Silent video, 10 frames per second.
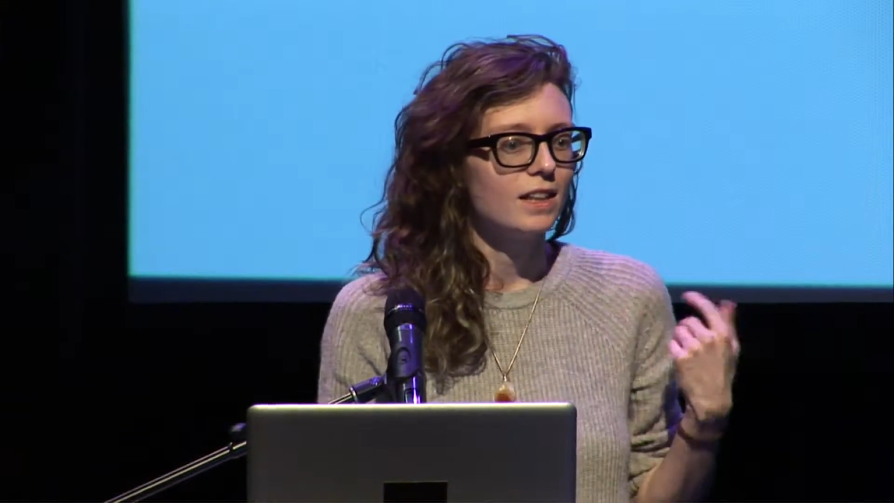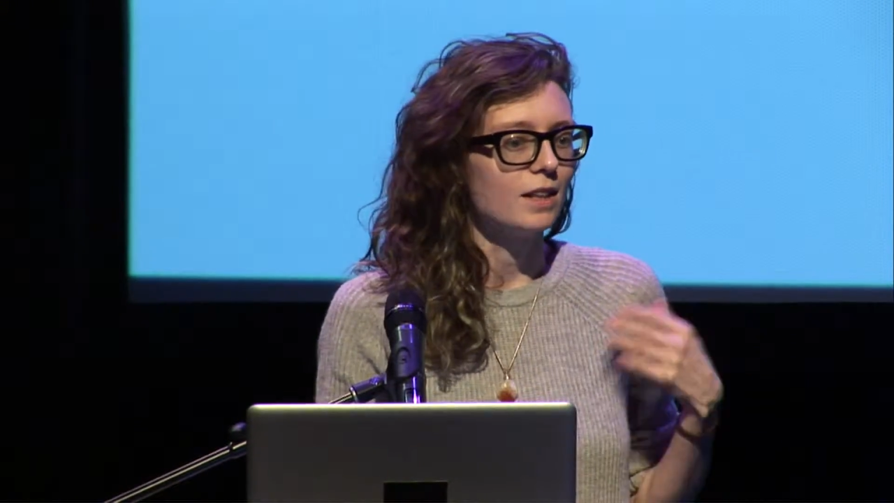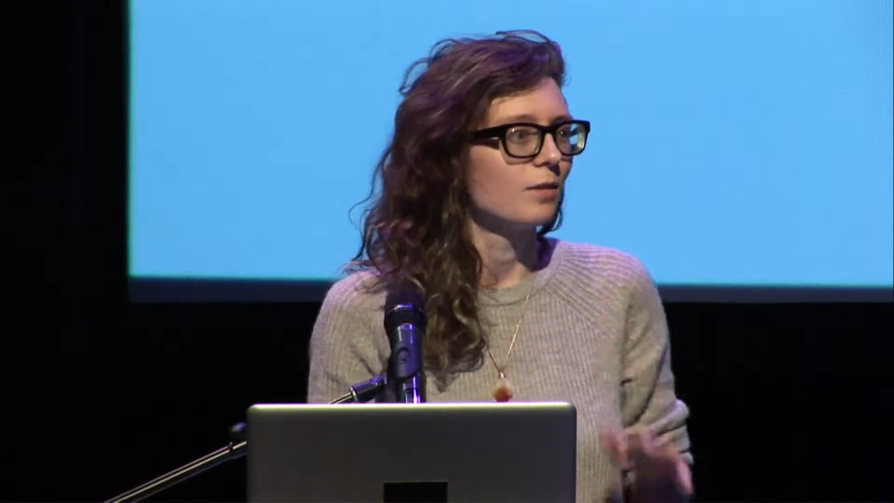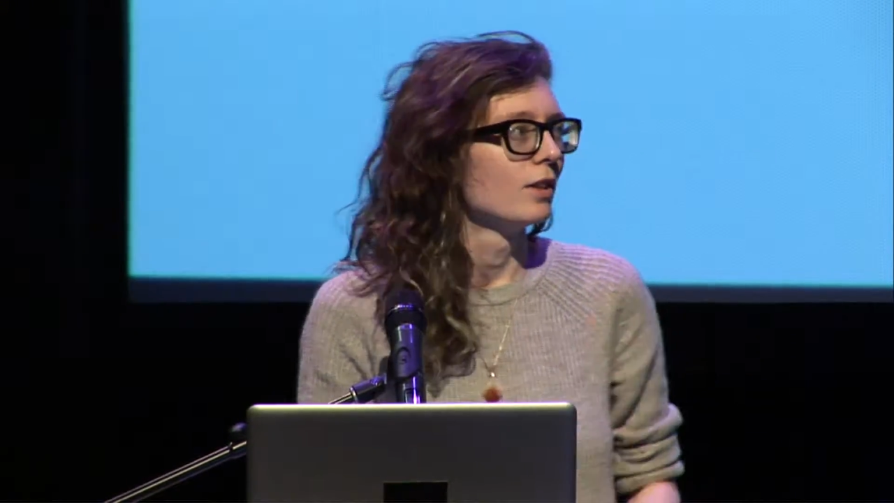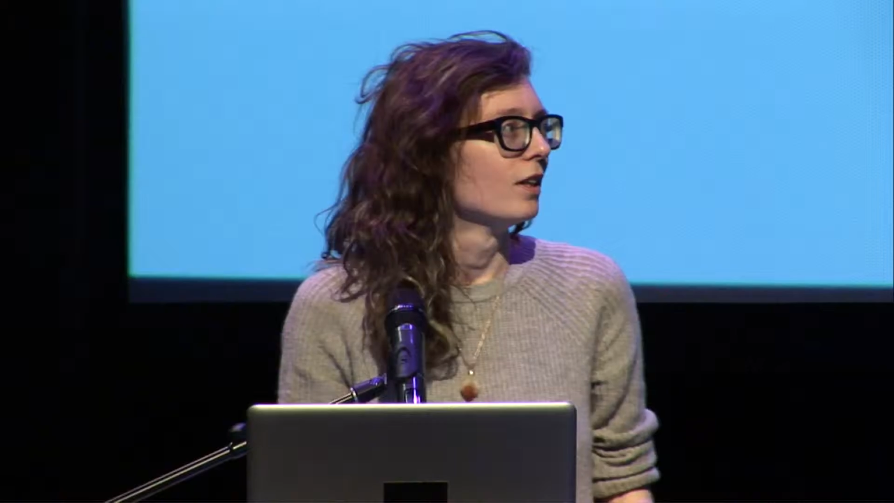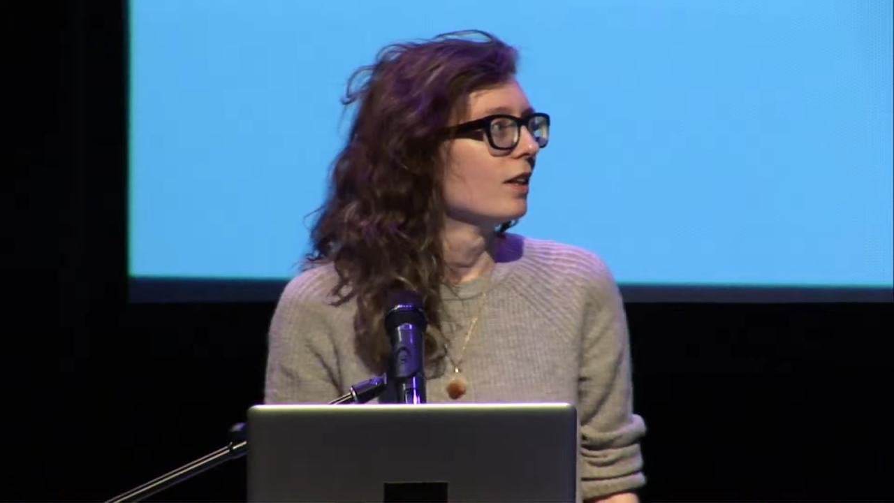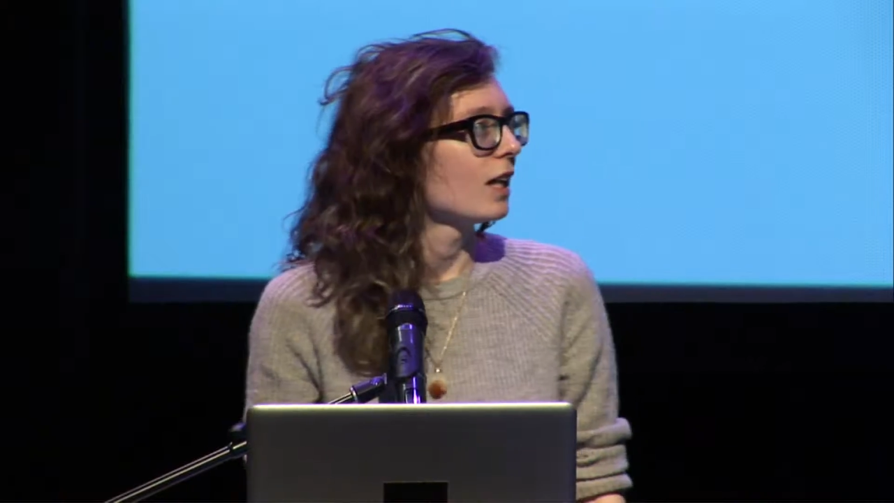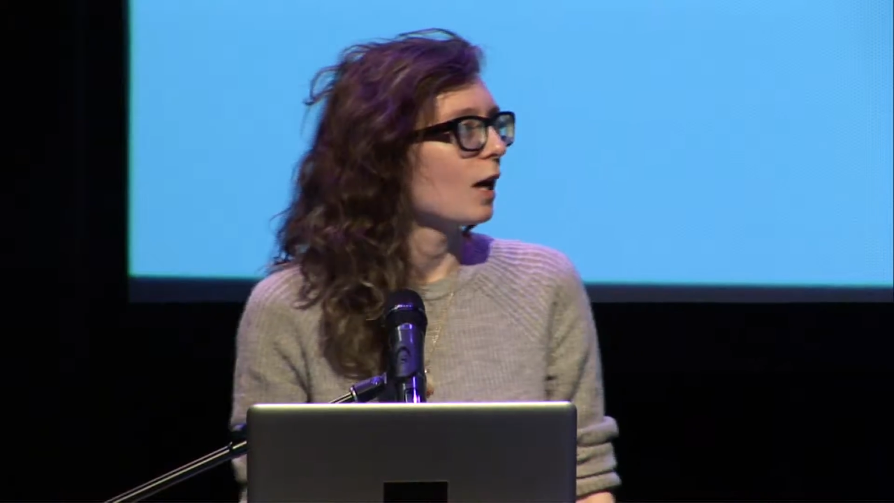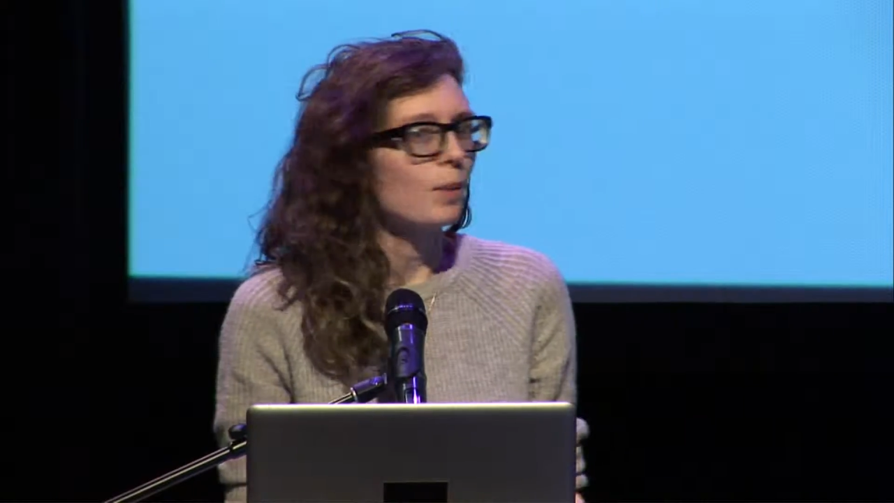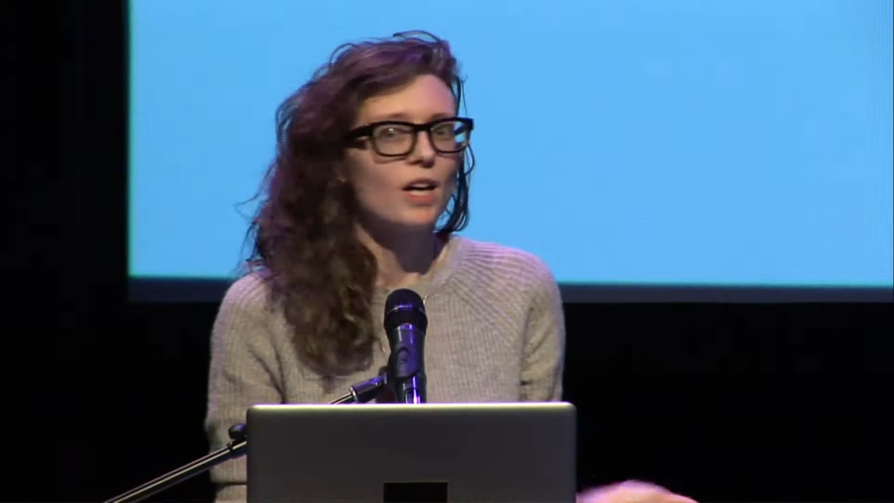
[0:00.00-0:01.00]
It
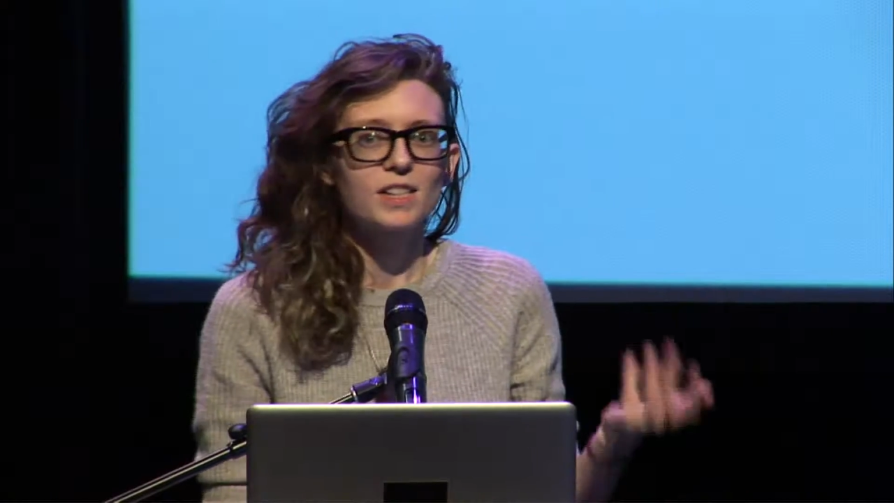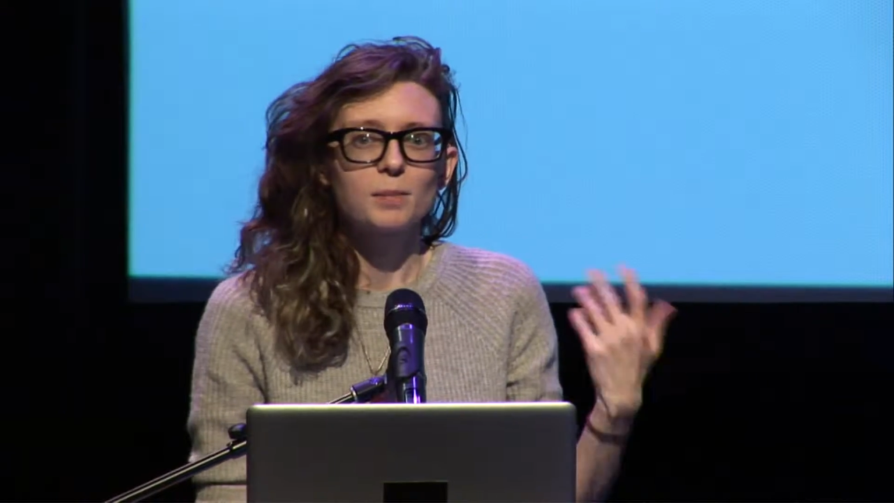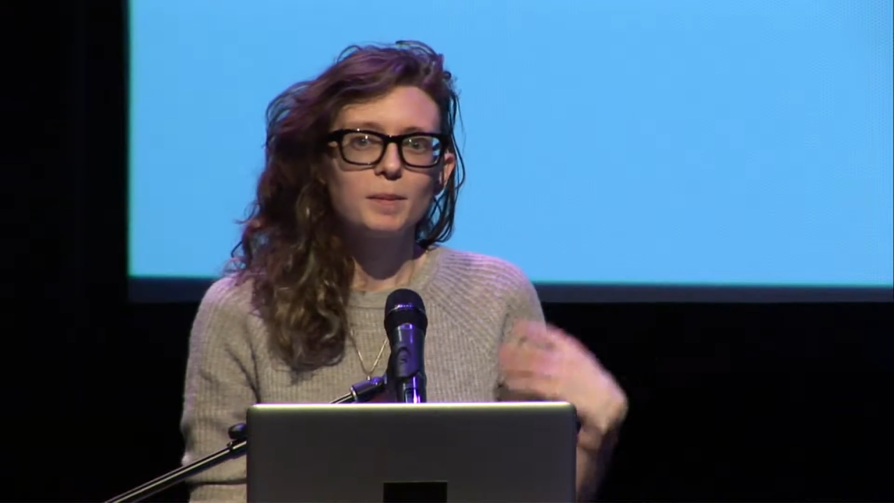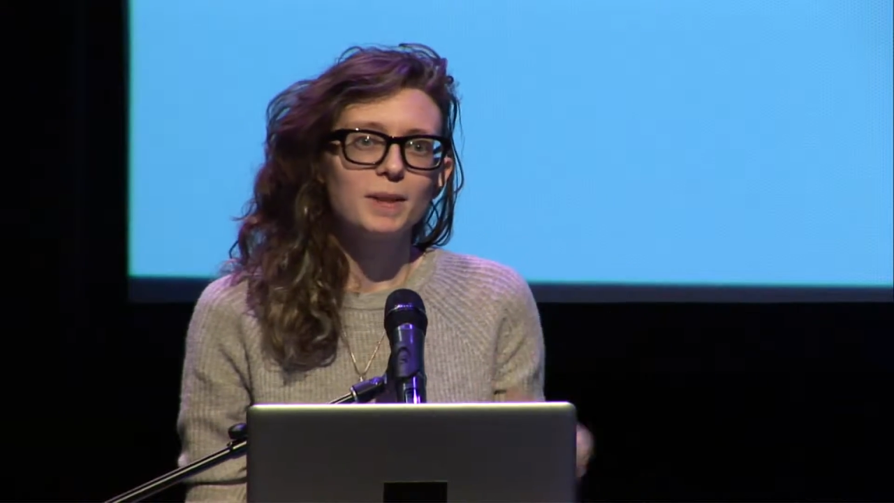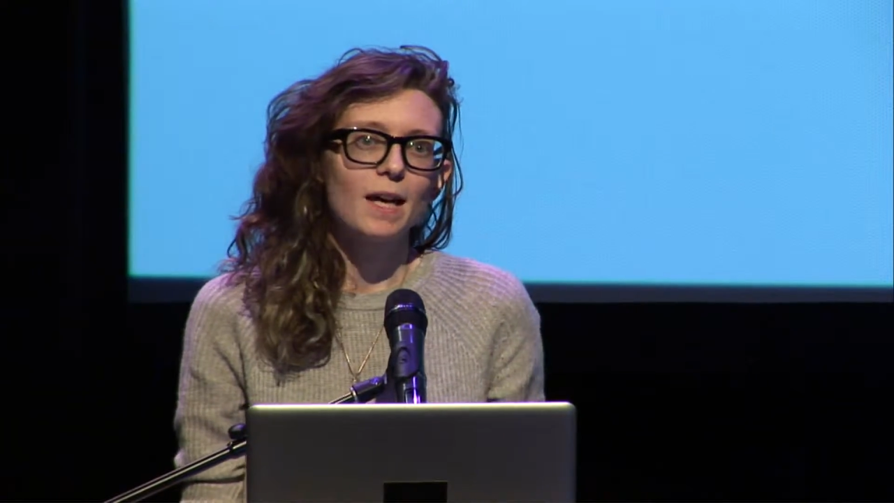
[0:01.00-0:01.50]
can't possibly be